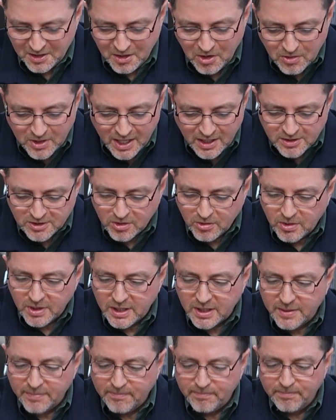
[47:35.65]
Okay,
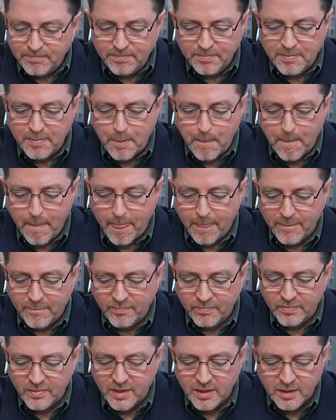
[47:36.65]
so
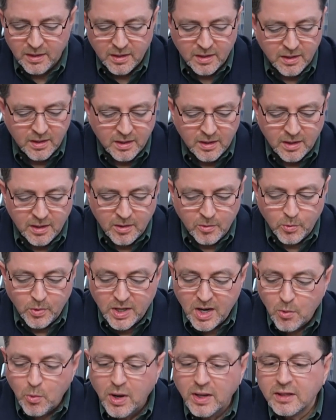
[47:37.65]

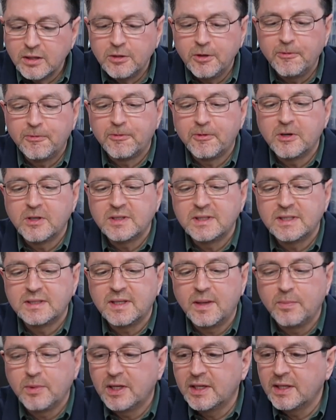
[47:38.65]
what I want to do first is
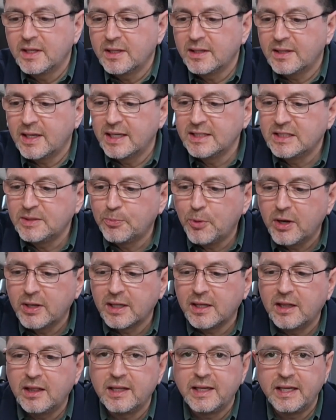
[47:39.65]
I just brought
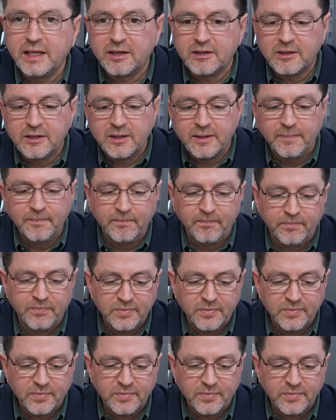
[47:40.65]
a cleaner,